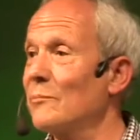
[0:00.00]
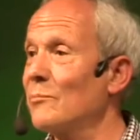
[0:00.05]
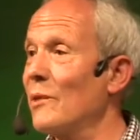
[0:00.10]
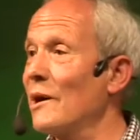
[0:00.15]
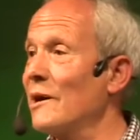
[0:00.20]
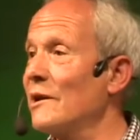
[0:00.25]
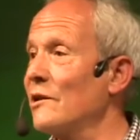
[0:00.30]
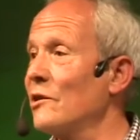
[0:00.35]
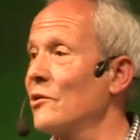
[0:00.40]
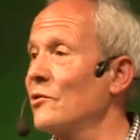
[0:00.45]

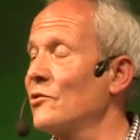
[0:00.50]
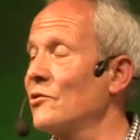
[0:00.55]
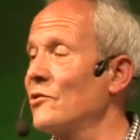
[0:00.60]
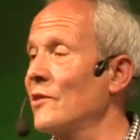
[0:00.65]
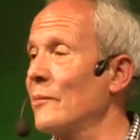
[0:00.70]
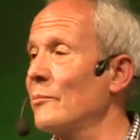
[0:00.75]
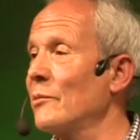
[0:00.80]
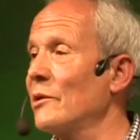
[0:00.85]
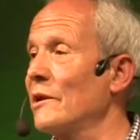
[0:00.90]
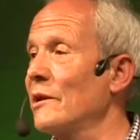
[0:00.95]
but
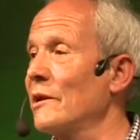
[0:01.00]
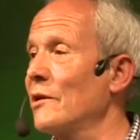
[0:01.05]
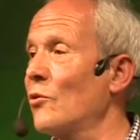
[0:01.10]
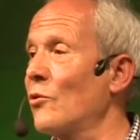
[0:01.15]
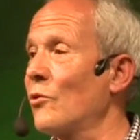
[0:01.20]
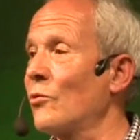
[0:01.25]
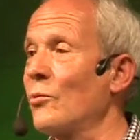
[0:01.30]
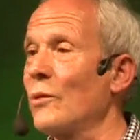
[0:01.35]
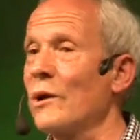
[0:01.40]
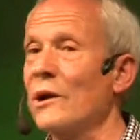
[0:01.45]
Yosemite or
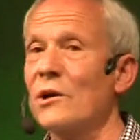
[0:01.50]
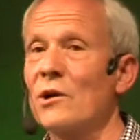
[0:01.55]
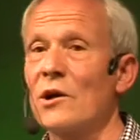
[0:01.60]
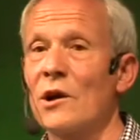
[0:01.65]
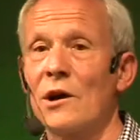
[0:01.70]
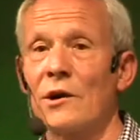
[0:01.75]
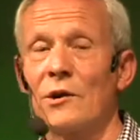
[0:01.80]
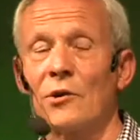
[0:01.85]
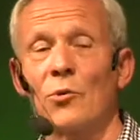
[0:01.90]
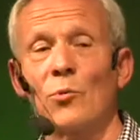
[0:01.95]
Rincon
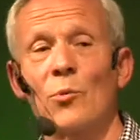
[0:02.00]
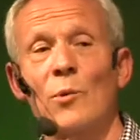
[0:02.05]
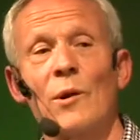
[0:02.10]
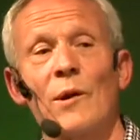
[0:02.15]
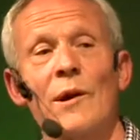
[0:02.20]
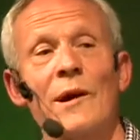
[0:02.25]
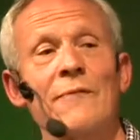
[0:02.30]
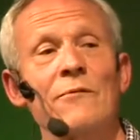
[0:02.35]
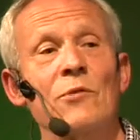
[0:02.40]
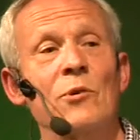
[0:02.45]
or
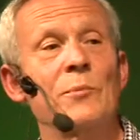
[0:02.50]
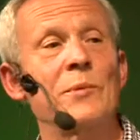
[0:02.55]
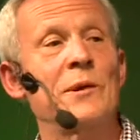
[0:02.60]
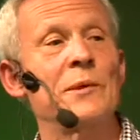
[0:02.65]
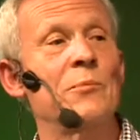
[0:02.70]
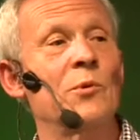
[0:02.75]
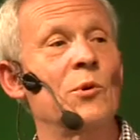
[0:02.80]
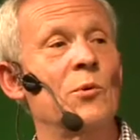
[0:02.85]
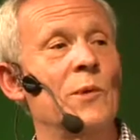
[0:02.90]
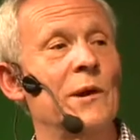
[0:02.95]
wherever
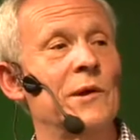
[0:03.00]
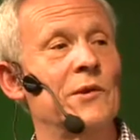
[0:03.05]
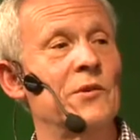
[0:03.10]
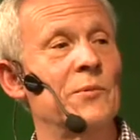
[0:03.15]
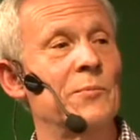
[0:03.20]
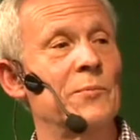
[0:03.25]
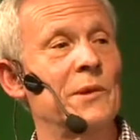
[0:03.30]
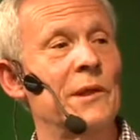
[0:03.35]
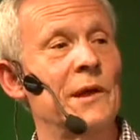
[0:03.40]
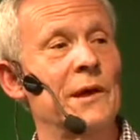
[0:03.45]
people went to
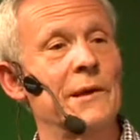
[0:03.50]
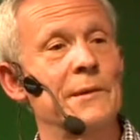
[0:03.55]
play.